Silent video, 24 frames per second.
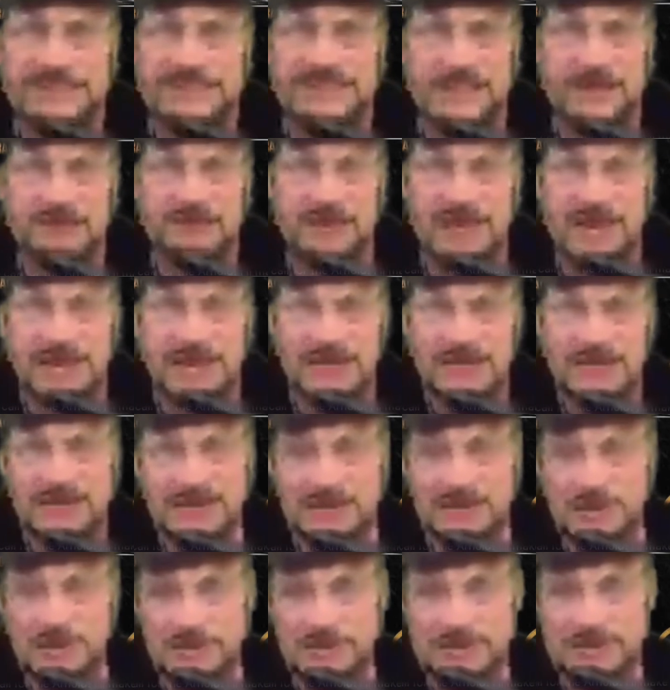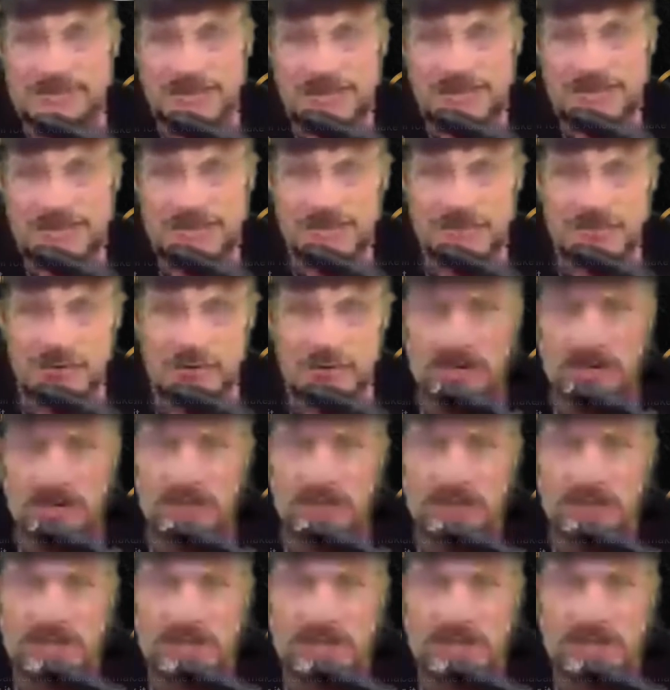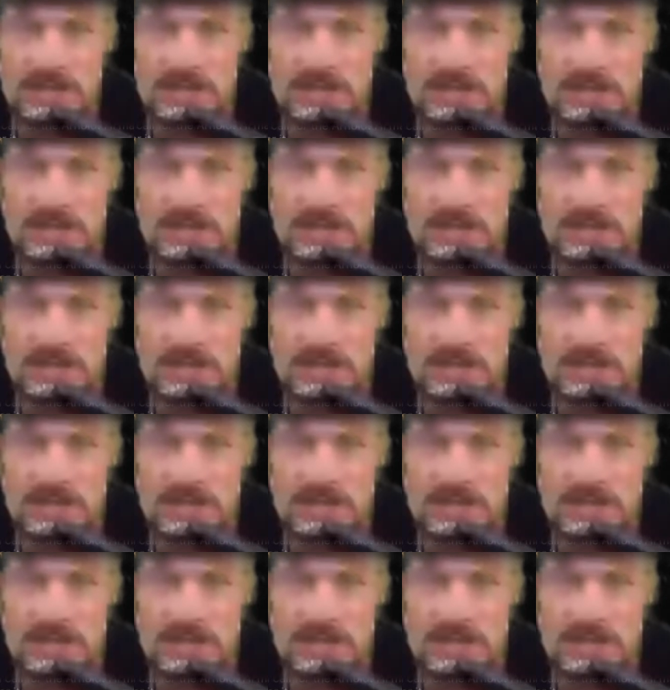right, it would be taken it wrong. Oh,